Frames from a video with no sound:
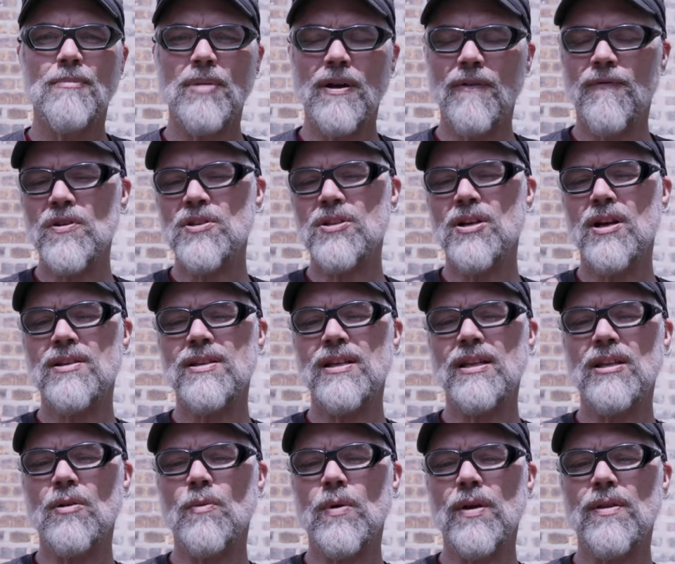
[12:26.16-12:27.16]
But if we start
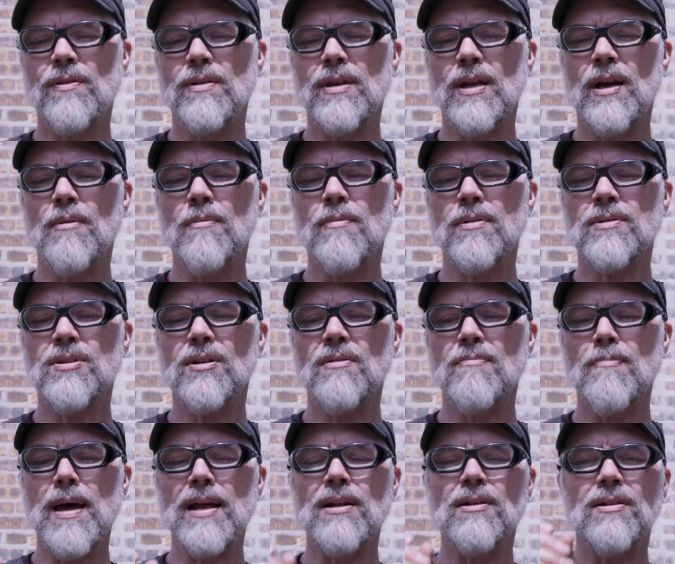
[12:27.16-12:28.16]
dealing with, you know,
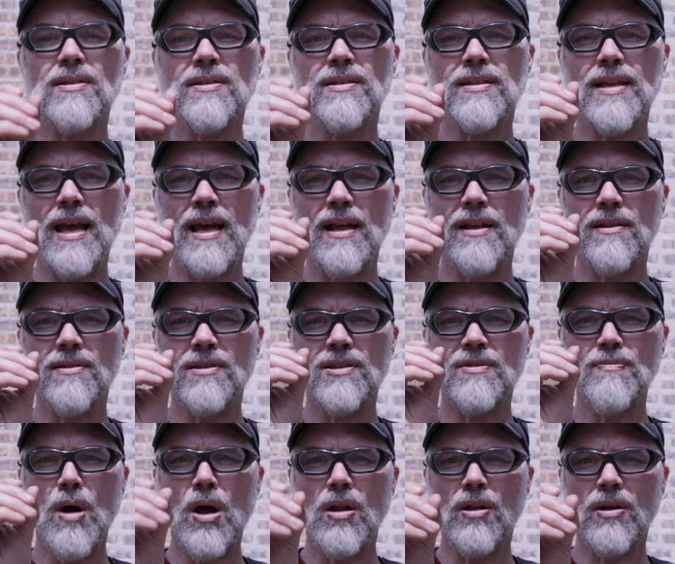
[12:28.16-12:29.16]
certain metals and
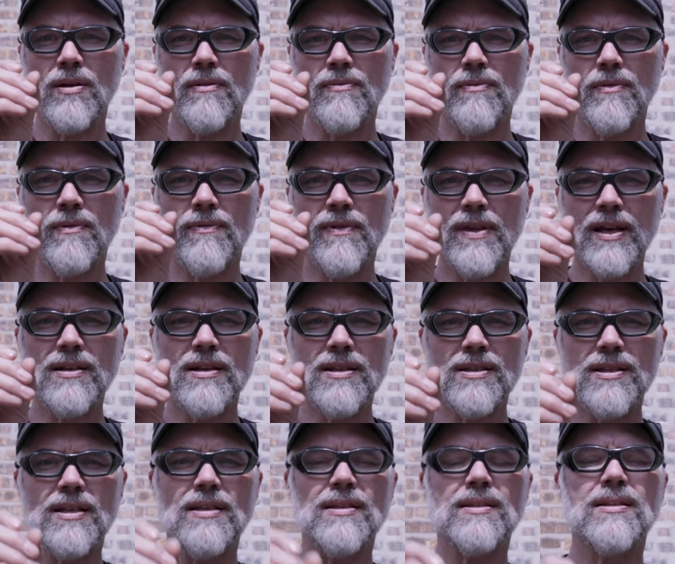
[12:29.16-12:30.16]
smaller
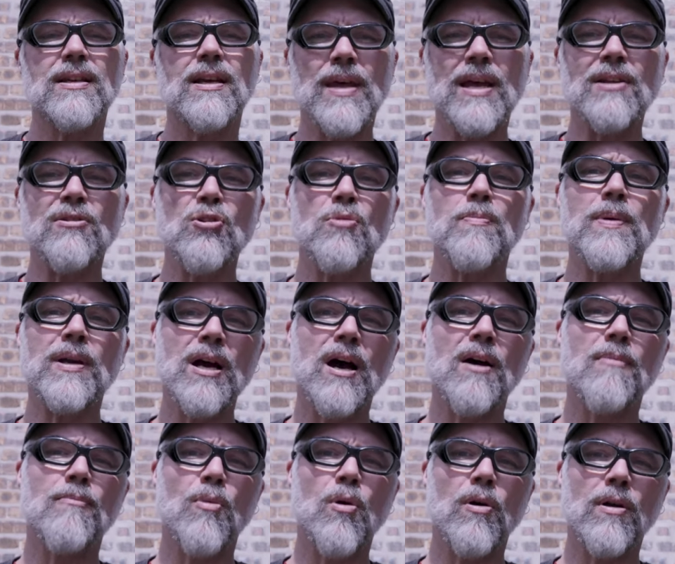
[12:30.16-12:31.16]
thicknesses, they do
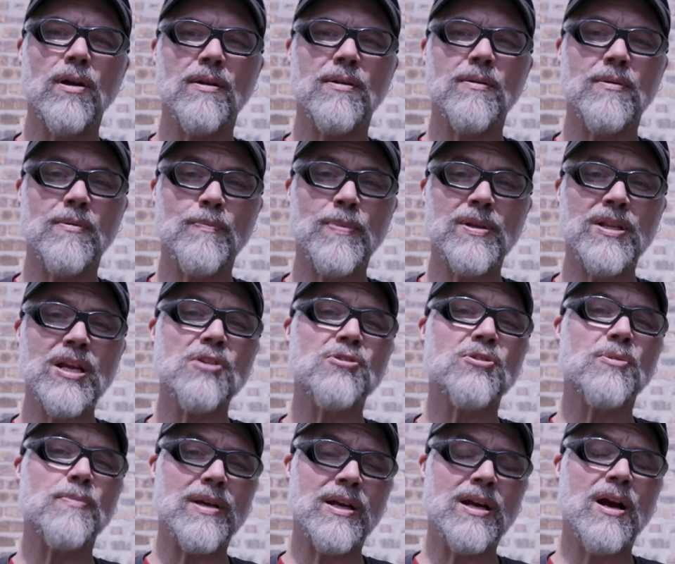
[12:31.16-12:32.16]

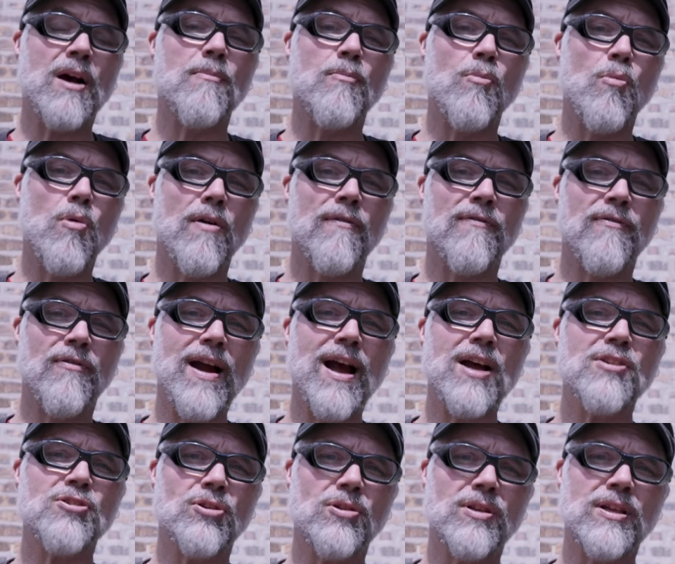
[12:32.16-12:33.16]
potentially become more
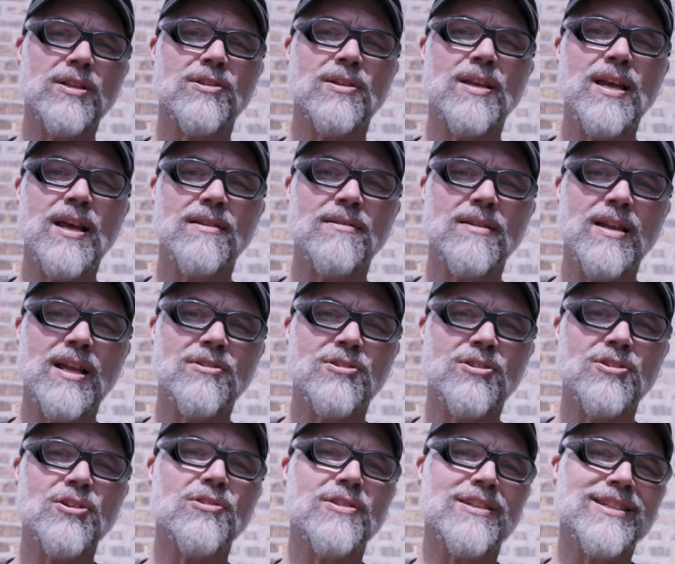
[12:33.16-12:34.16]
fragile in
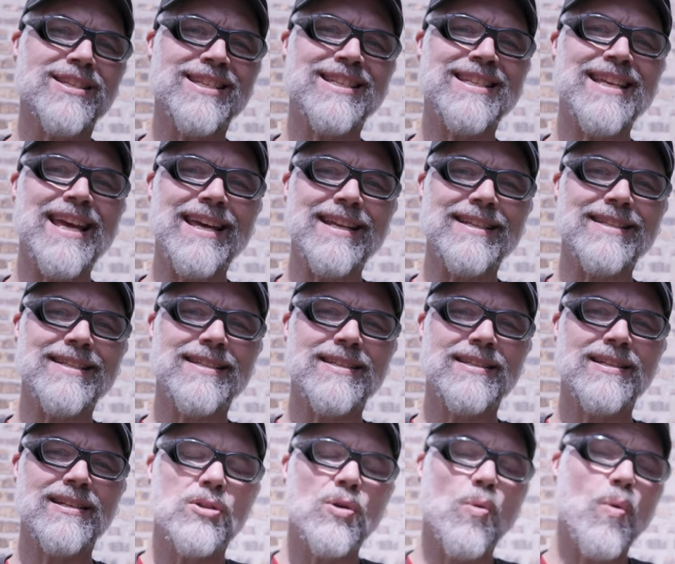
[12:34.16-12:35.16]
certain states.
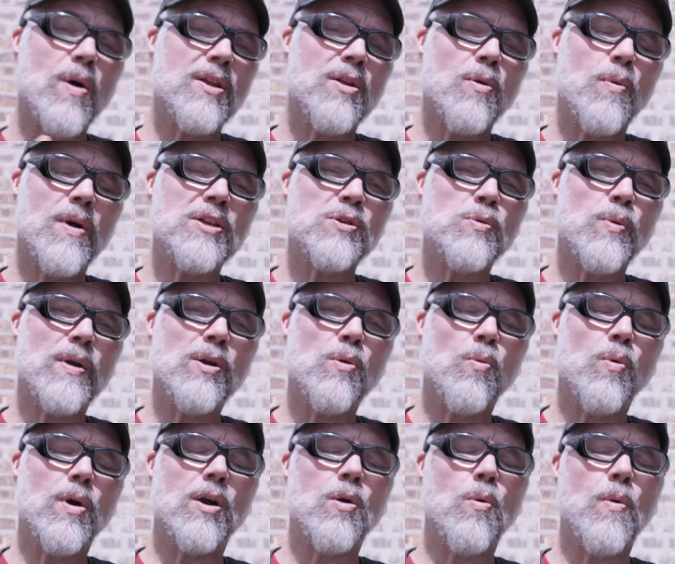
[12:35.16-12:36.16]
So one of the ways we
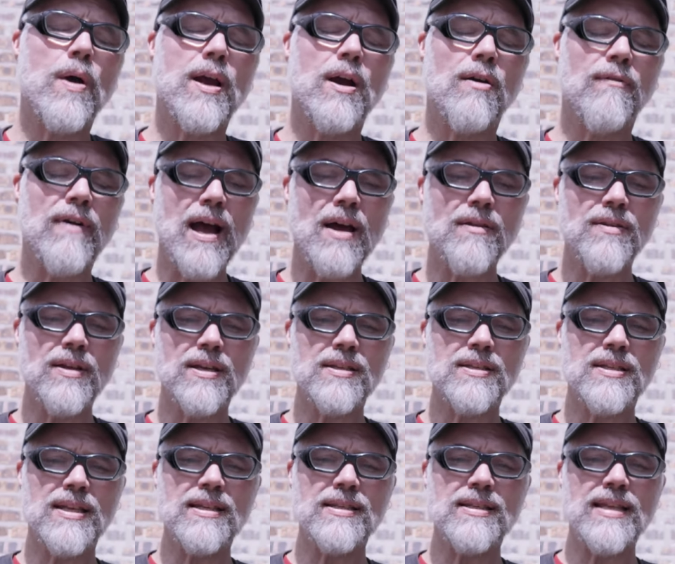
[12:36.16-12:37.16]
can work our way around
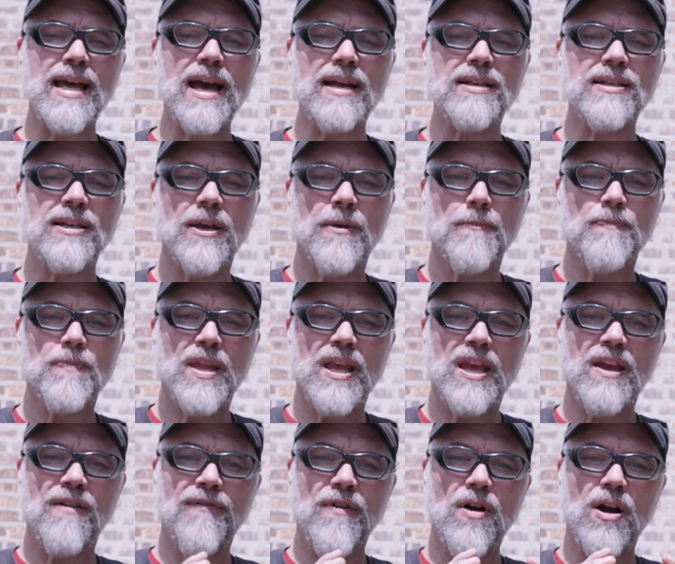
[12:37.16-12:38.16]
this is that
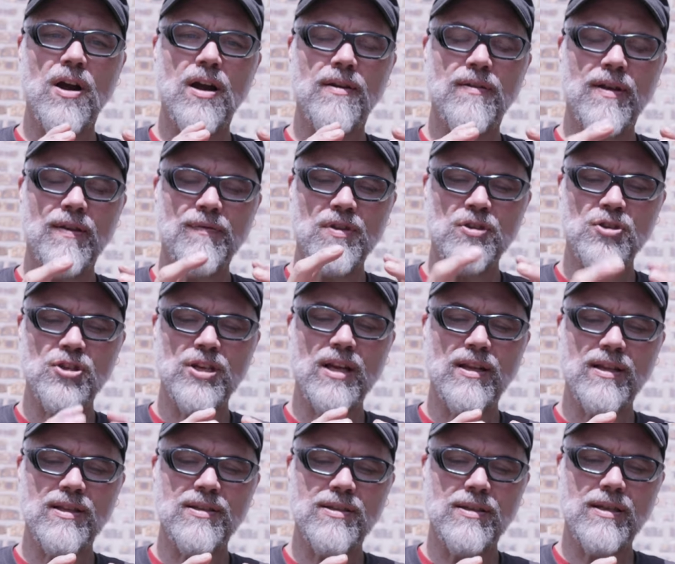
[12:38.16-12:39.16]
if the
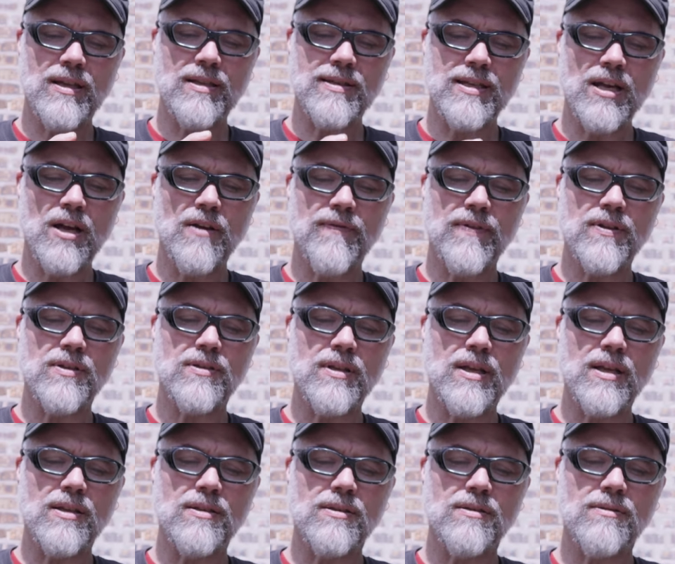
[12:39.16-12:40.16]
shell itself
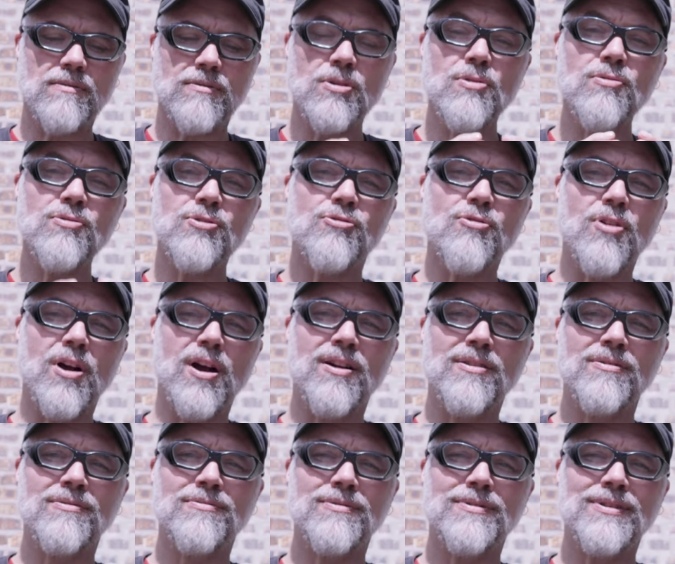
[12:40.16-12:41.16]
is too
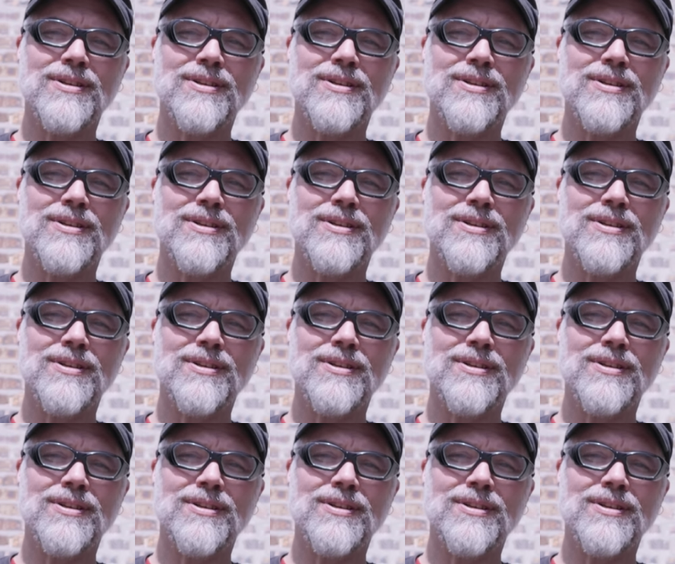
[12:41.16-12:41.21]
strong,